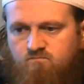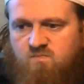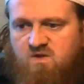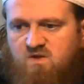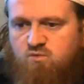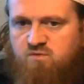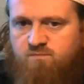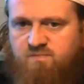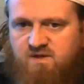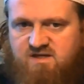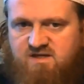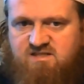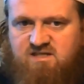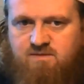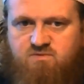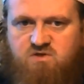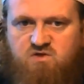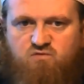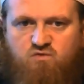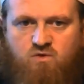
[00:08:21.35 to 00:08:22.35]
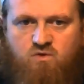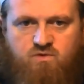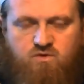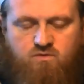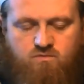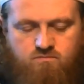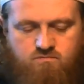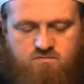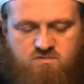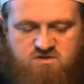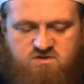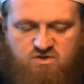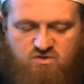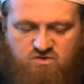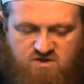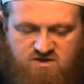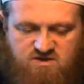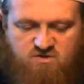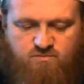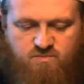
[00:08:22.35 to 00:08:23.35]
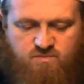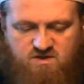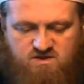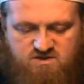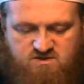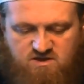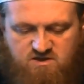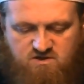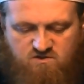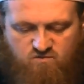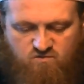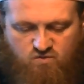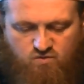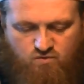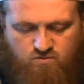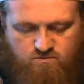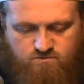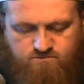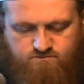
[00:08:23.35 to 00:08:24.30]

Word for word: it wouldn't be accepted from you. So you need to be in a state of wudu.